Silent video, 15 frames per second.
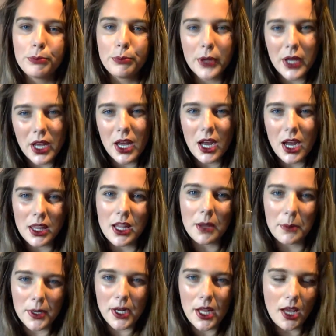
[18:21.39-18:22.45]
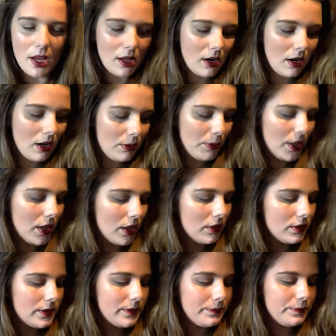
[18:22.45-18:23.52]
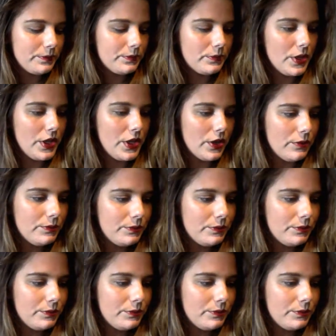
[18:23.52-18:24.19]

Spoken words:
But I think I'm gonna cake it on because, you know,